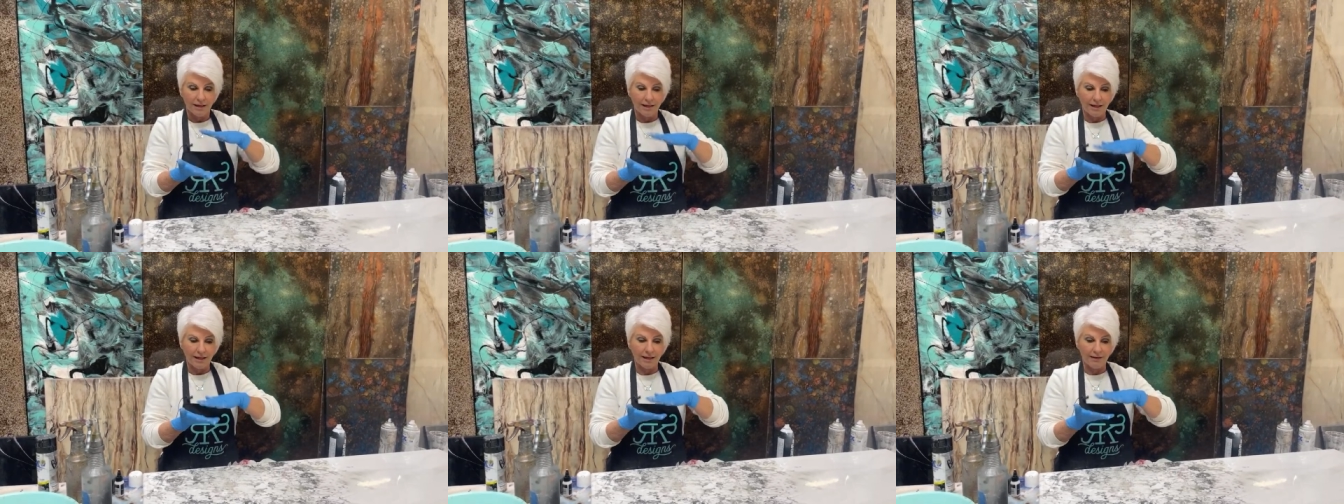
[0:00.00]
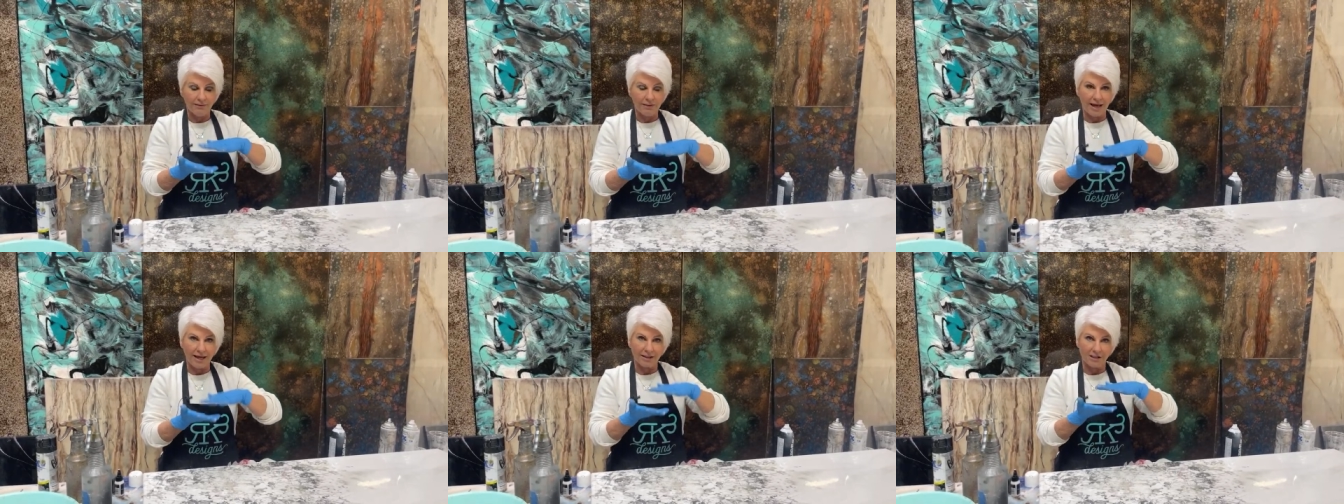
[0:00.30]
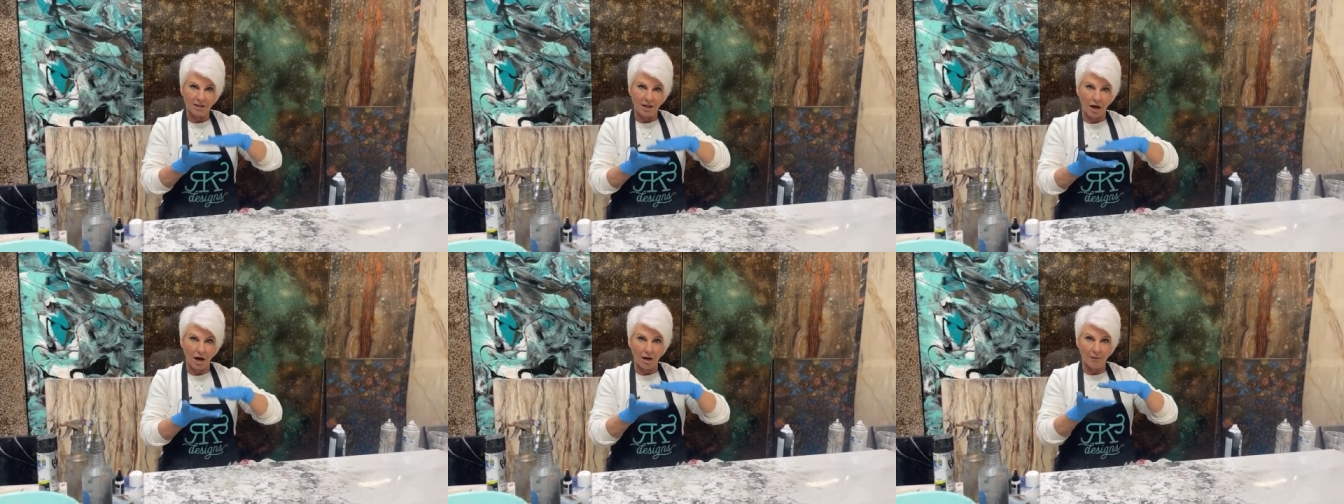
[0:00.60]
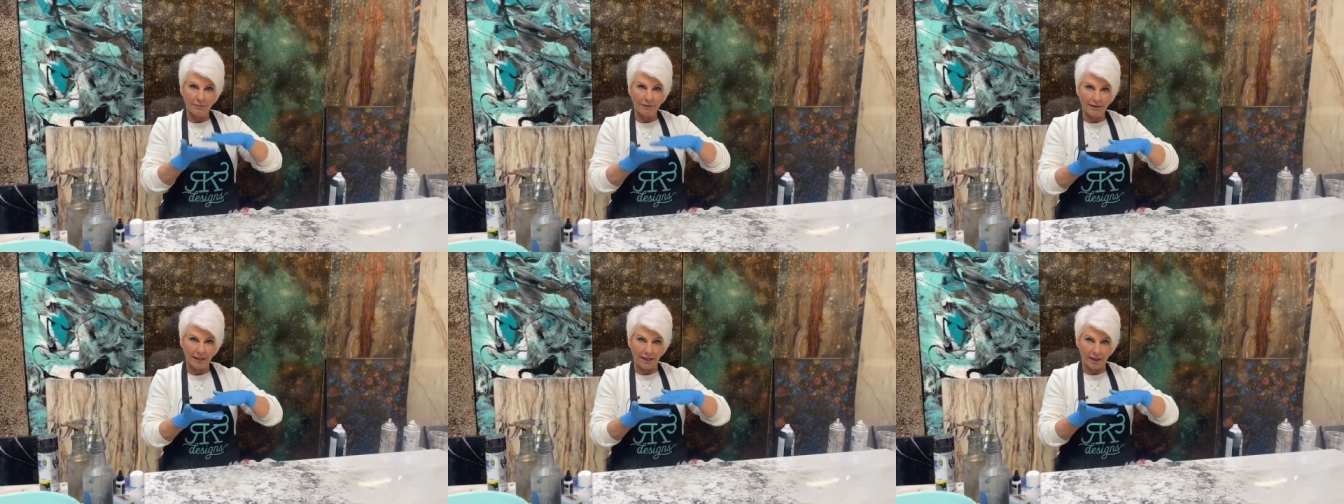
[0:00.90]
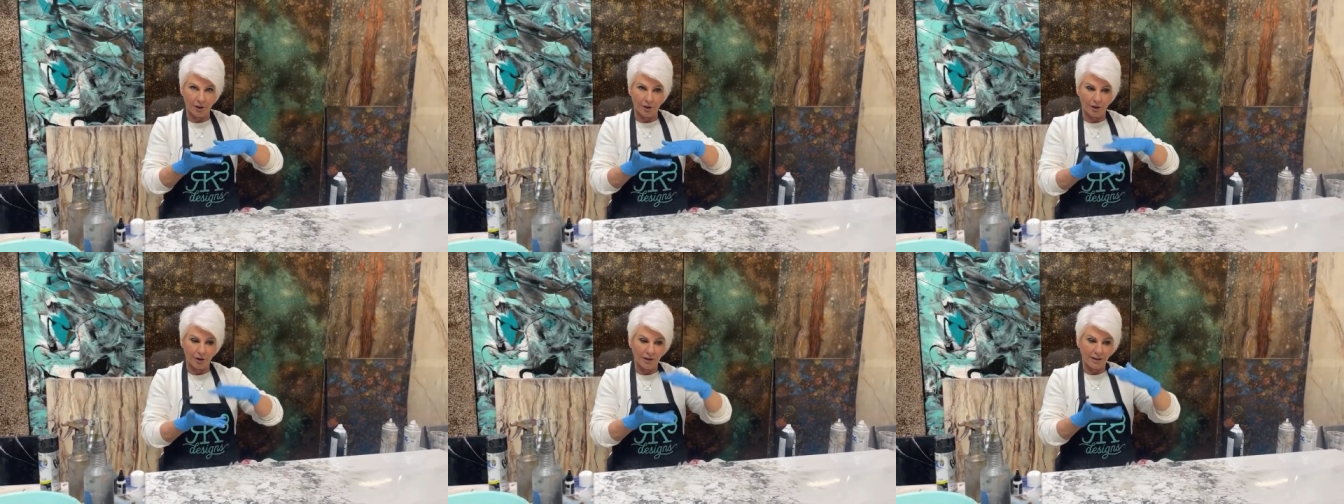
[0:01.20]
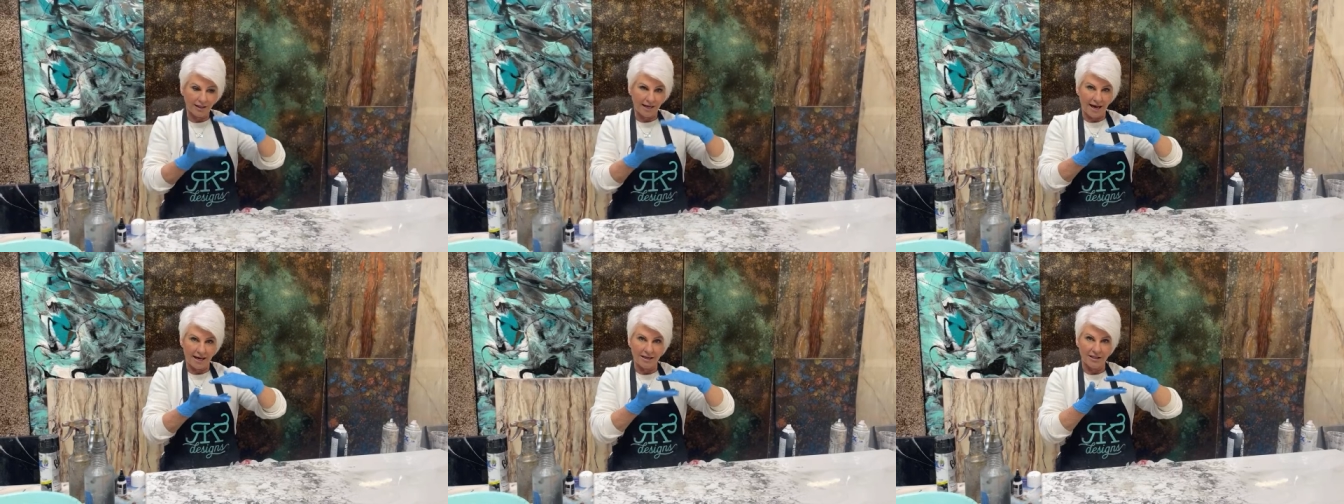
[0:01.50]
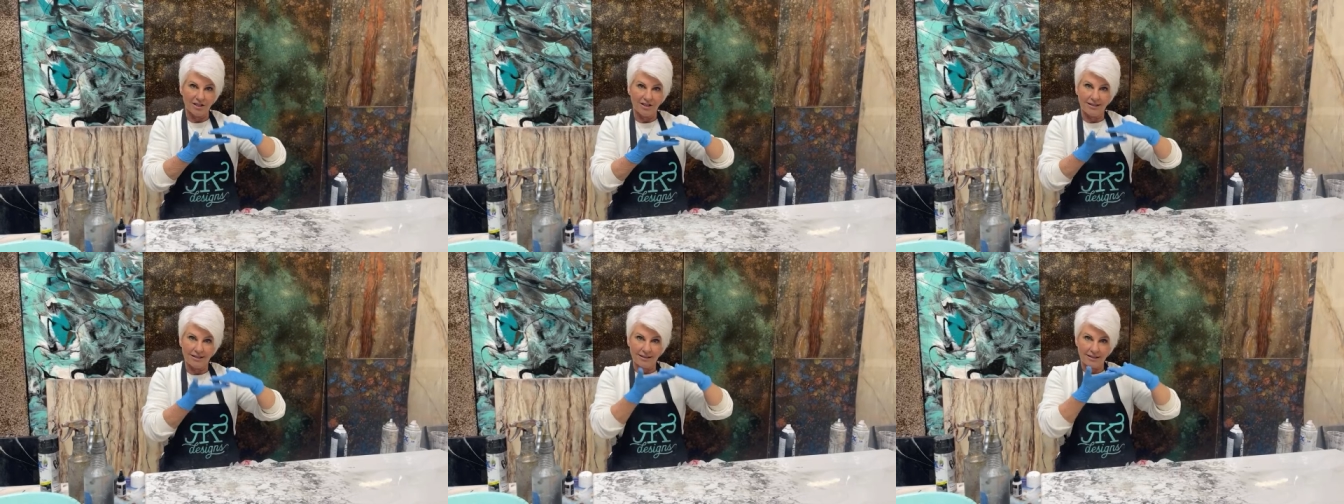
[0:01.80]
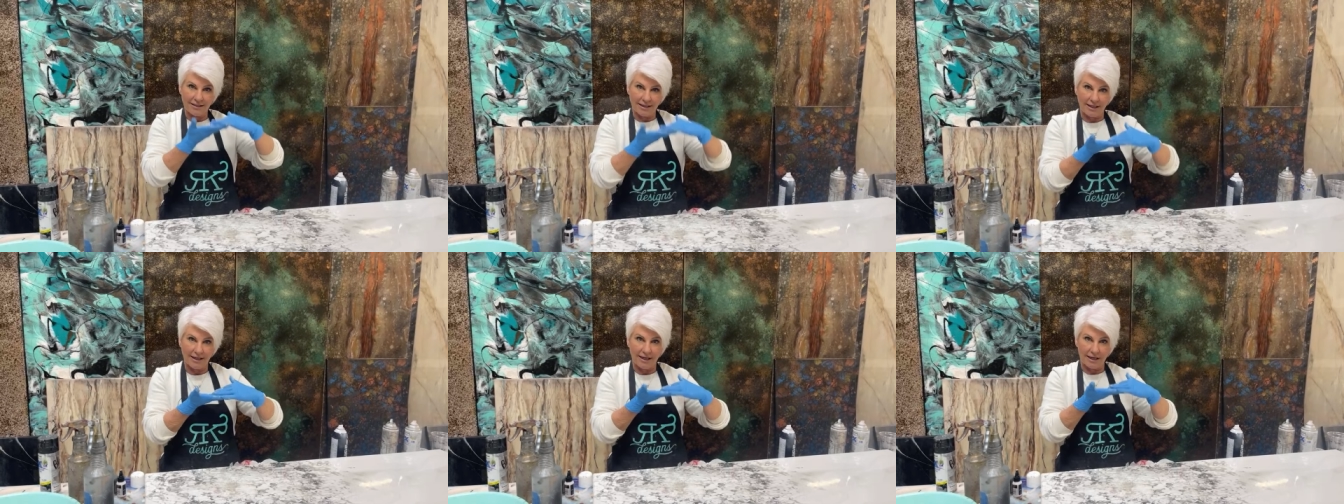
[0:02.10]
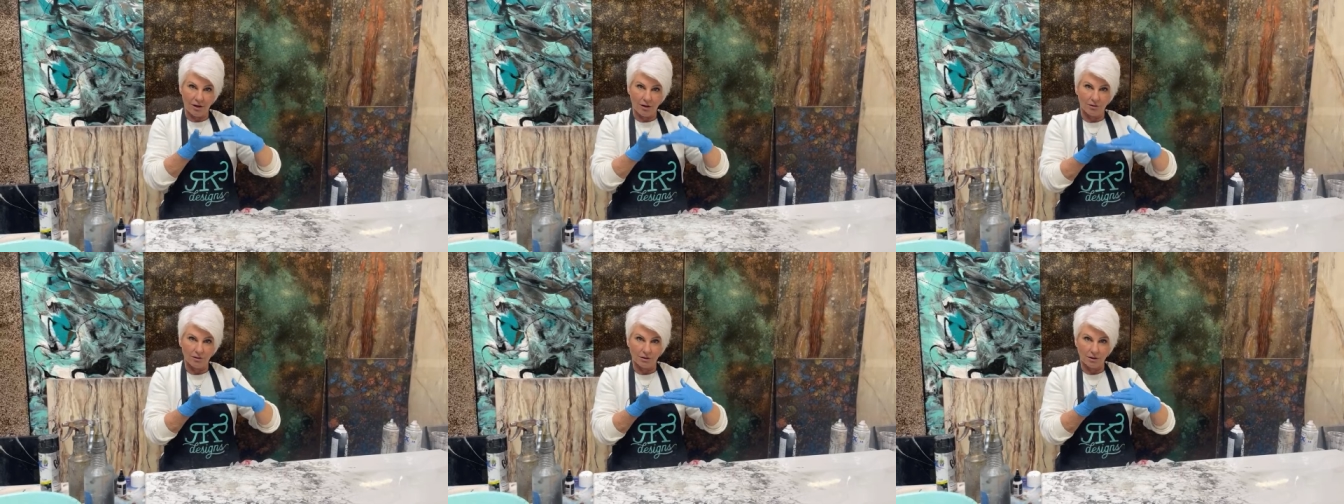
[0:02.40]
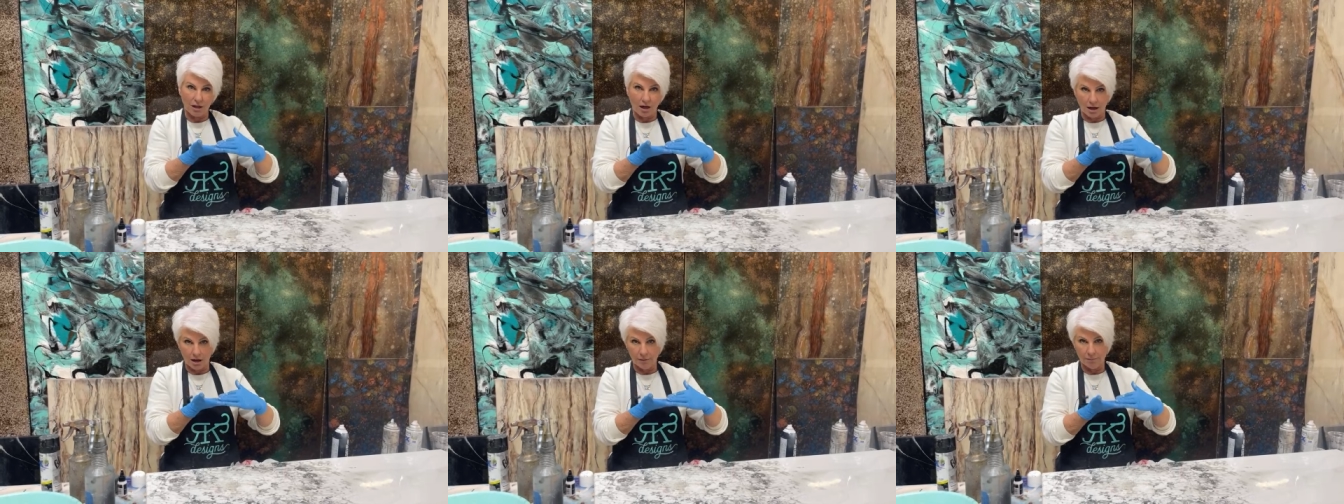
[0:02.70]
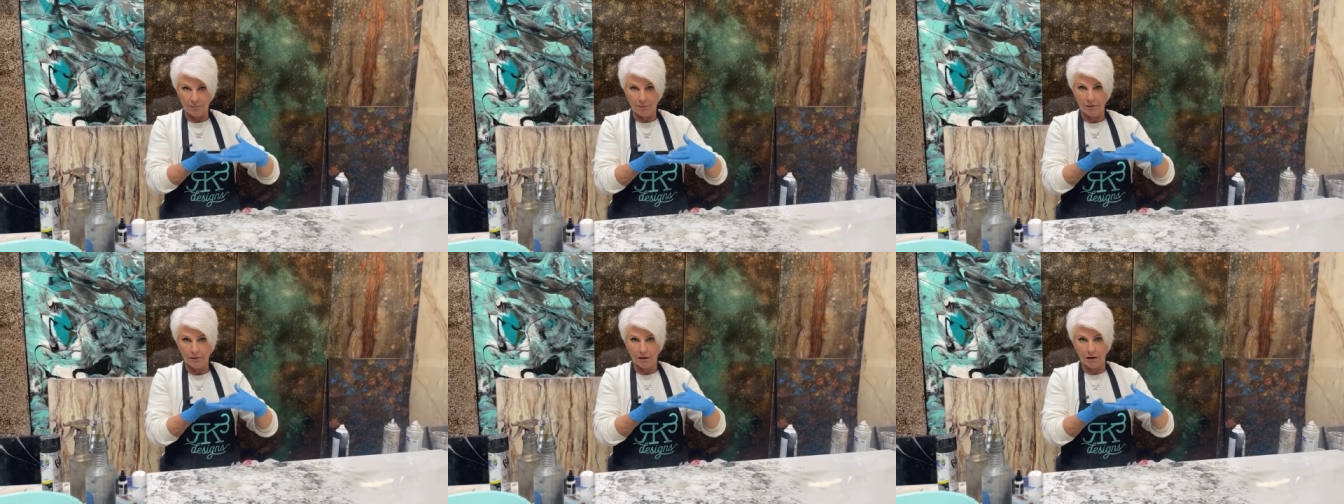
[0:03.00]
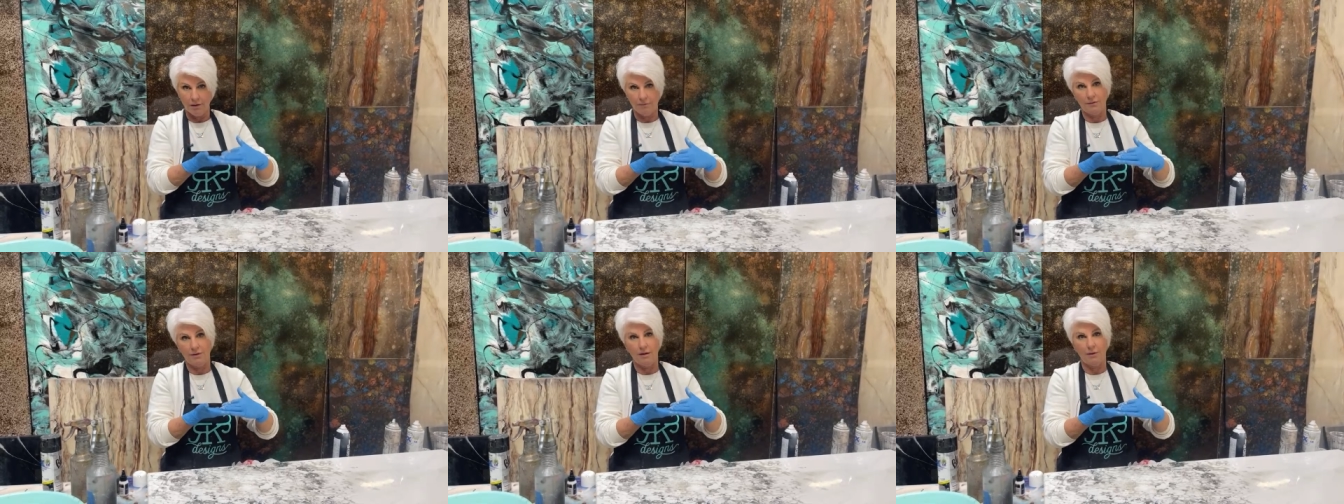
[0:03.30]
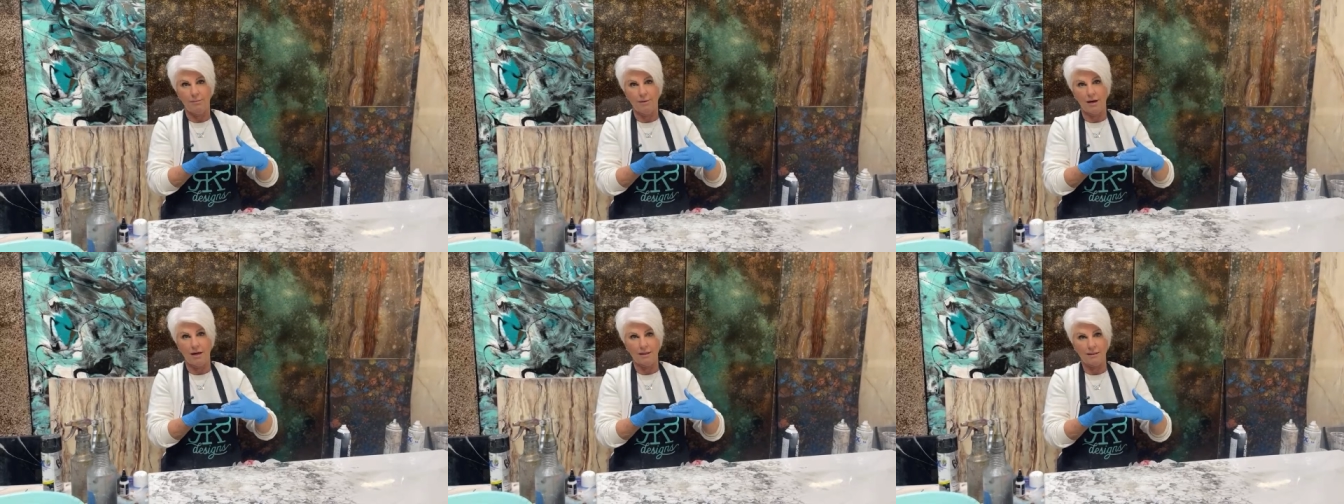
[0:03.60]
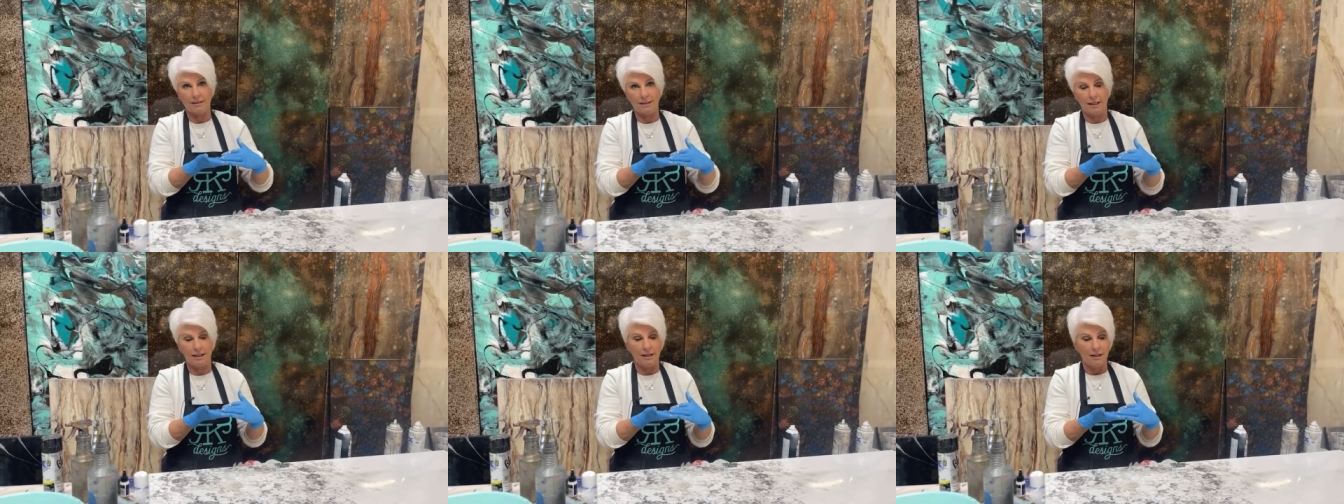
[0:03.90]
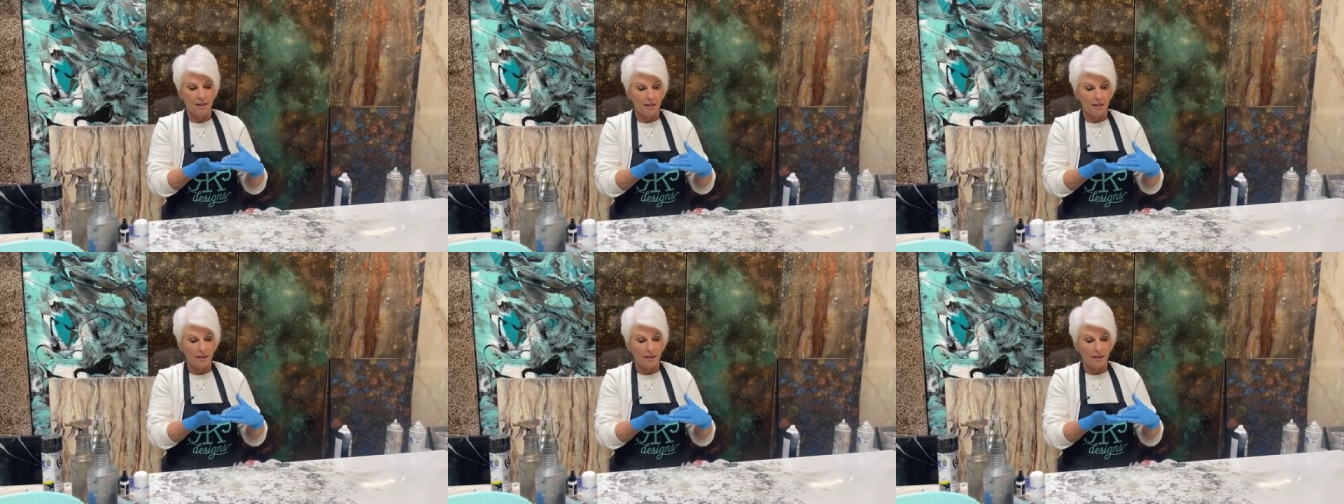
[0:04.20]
in that top layer kind of sitting on top of the epoxy.